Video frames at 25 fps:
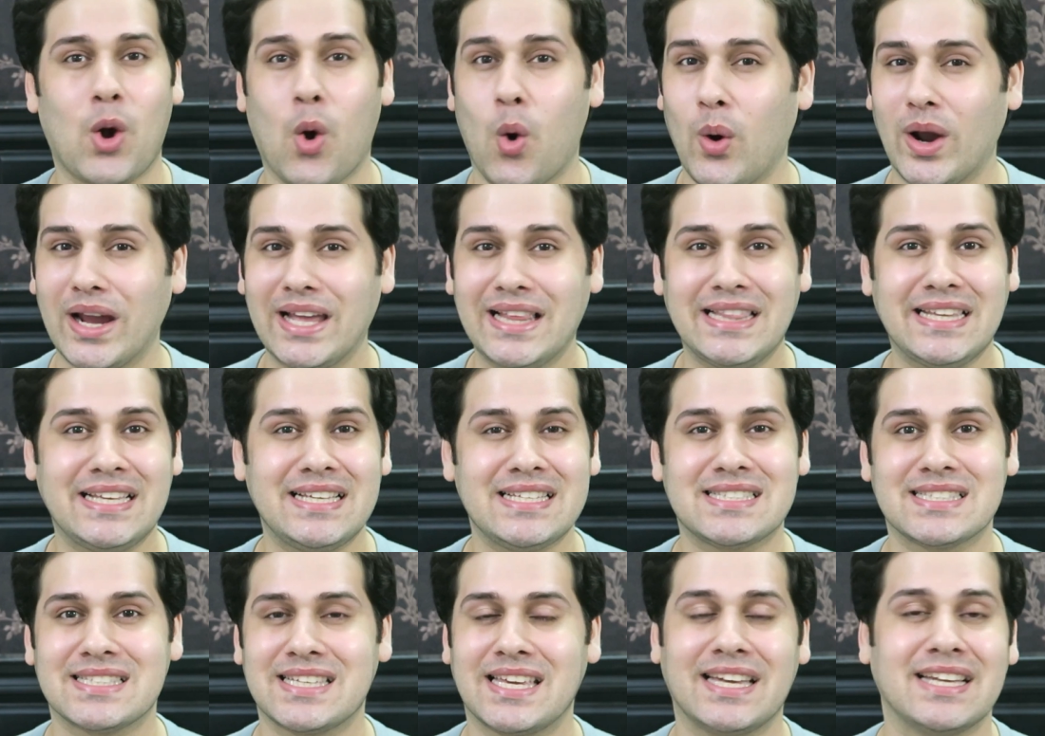
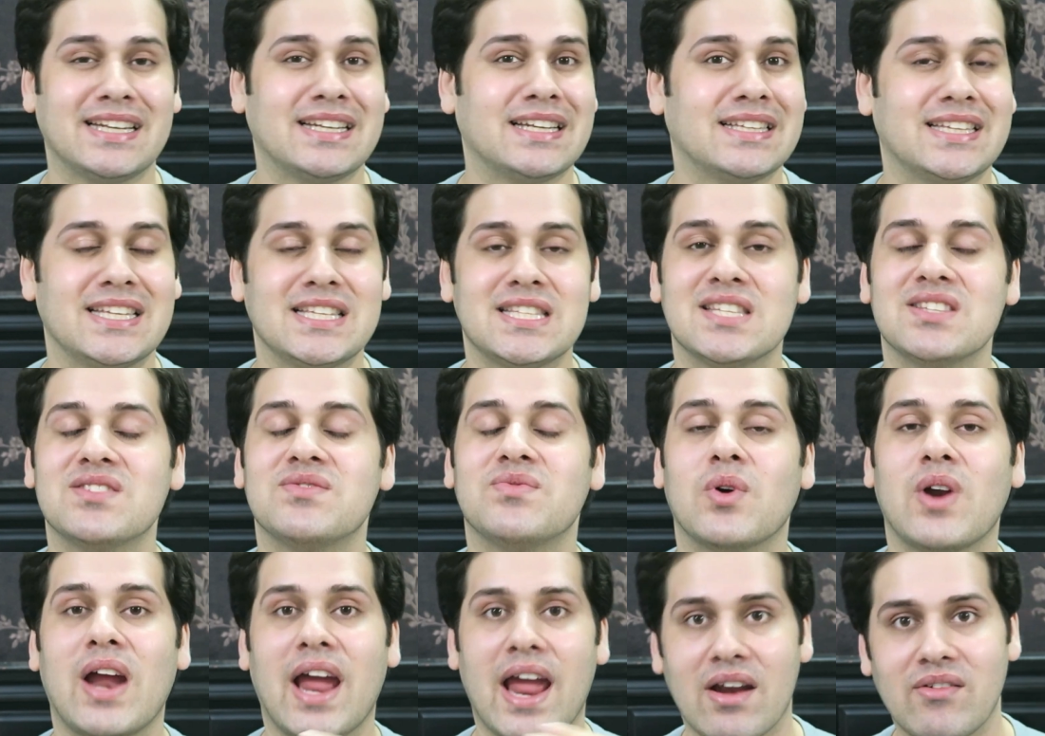oily skin, this
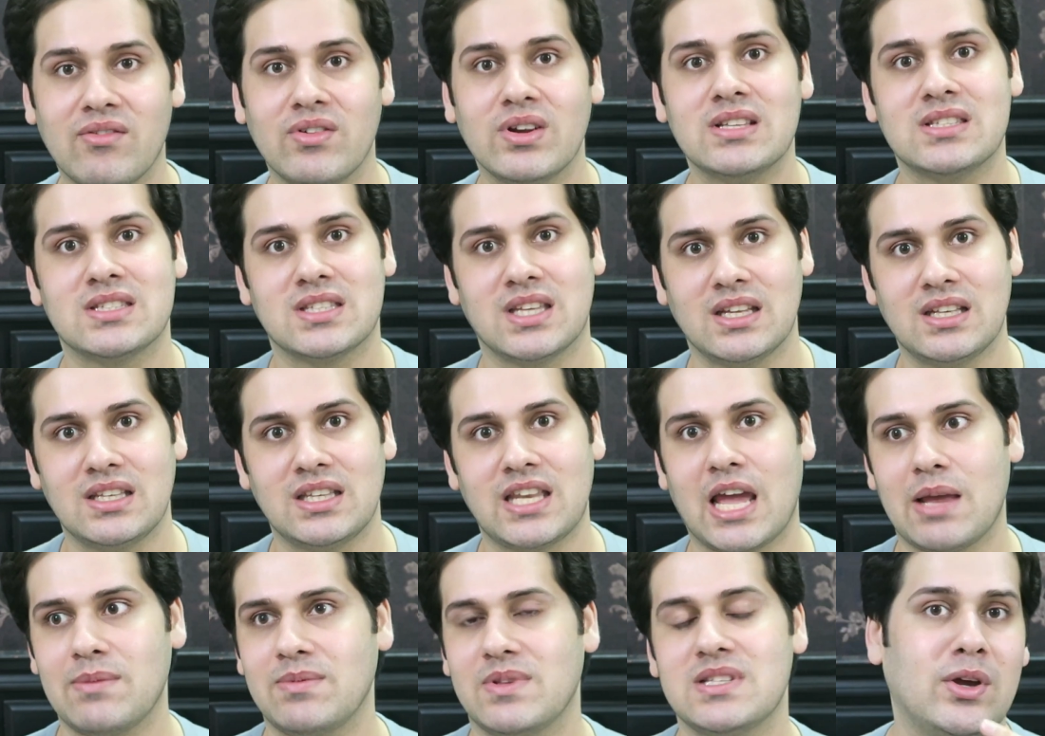is for every
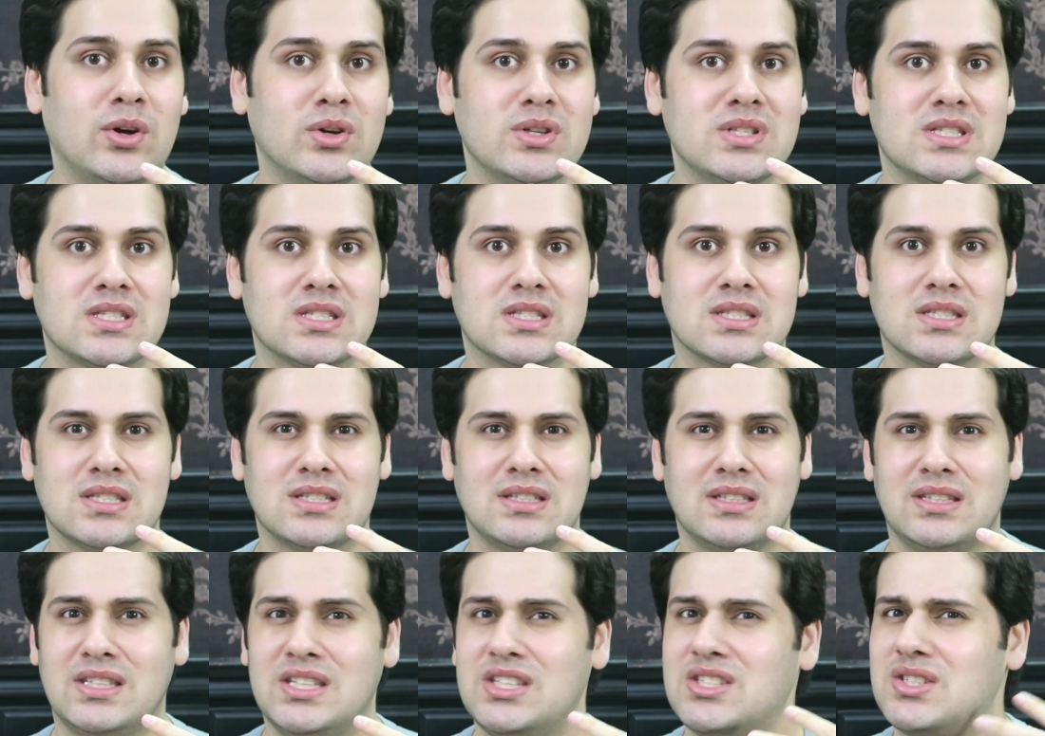skin type because
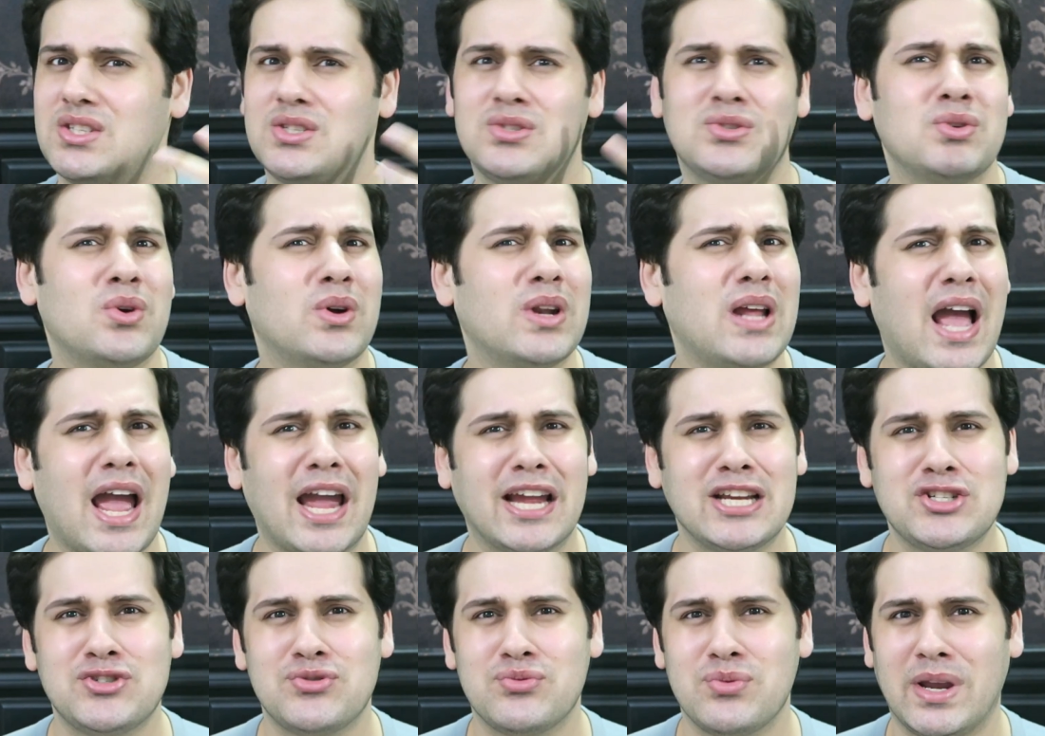this is not
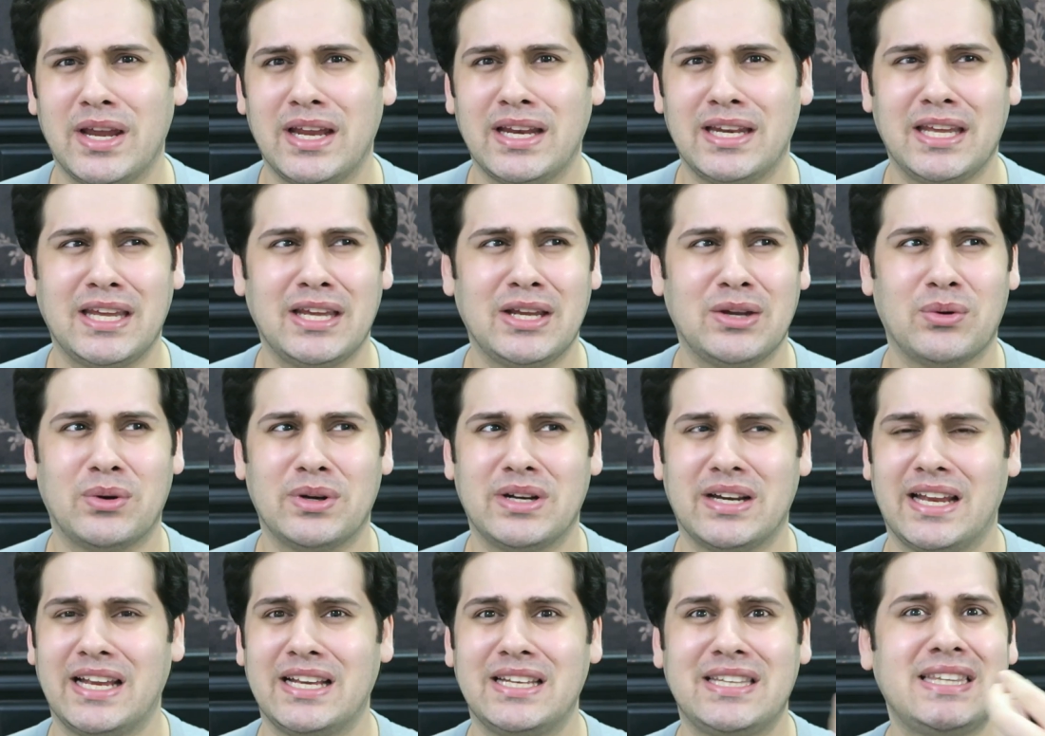hydrating
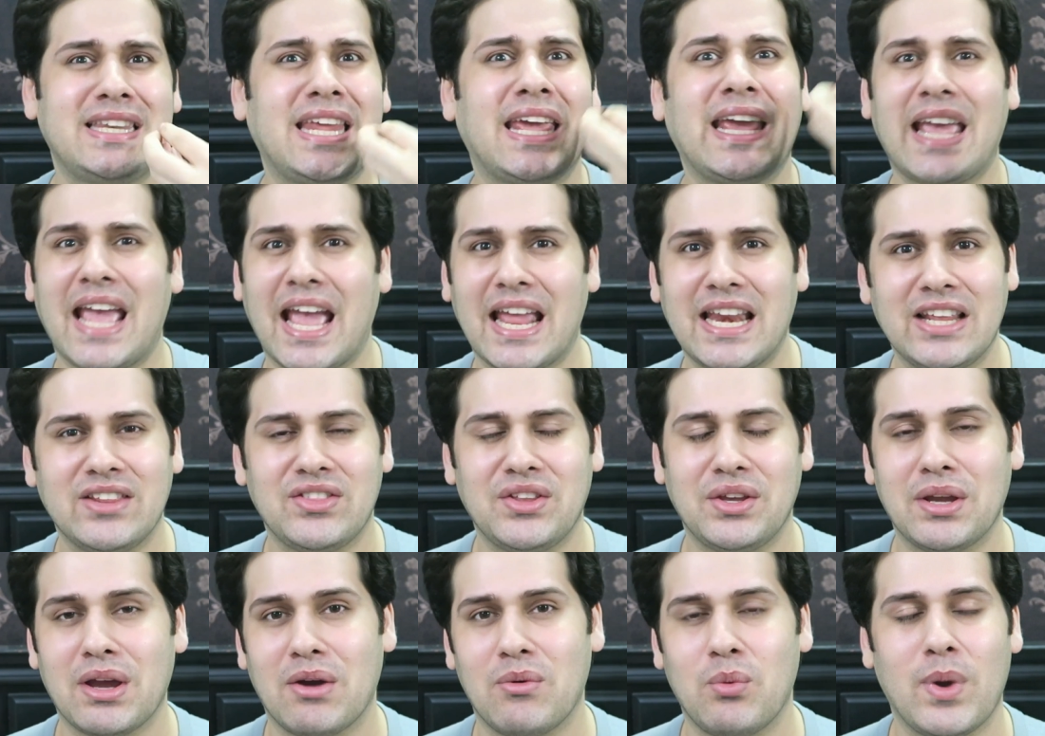or it take
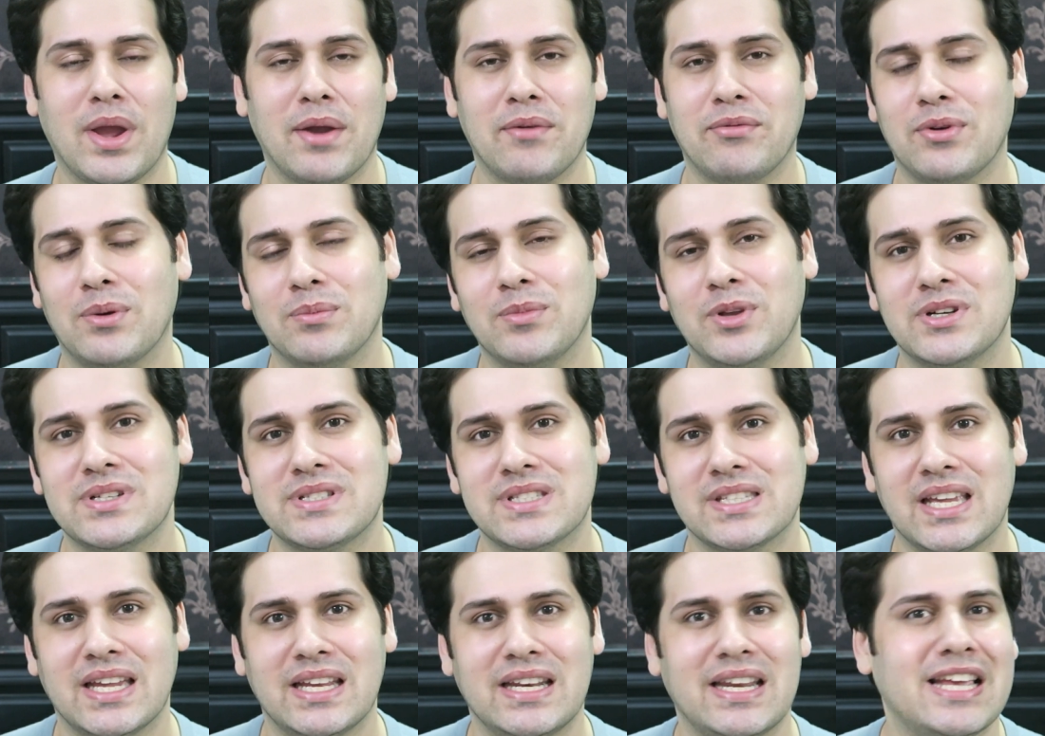anything away from
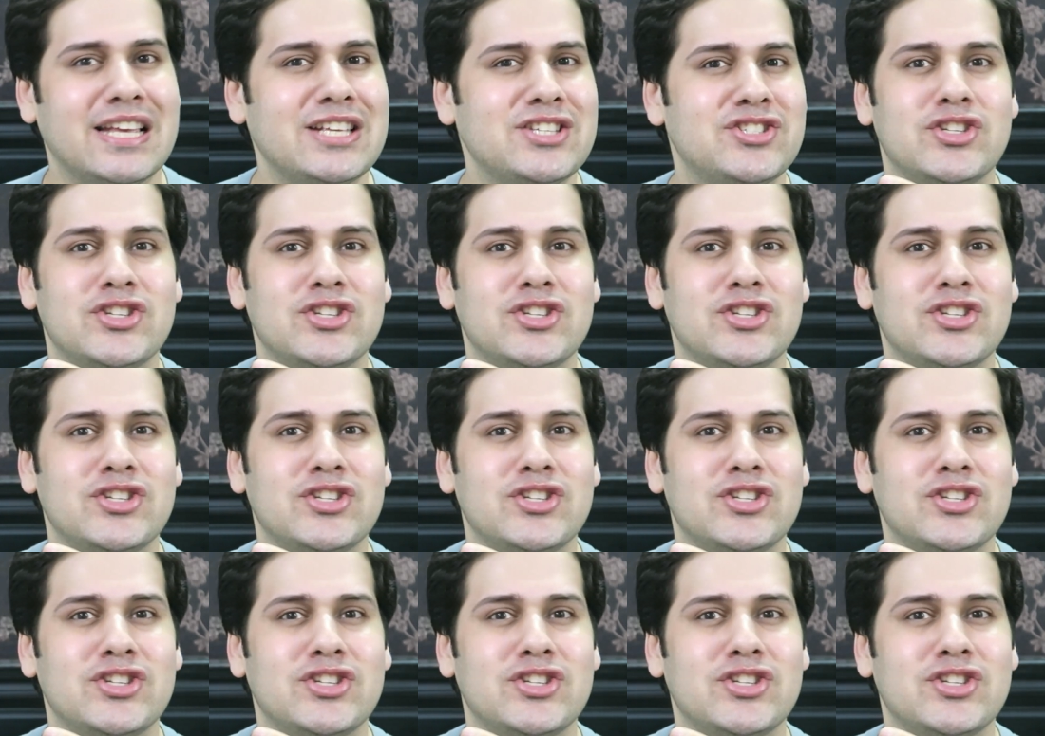your skin.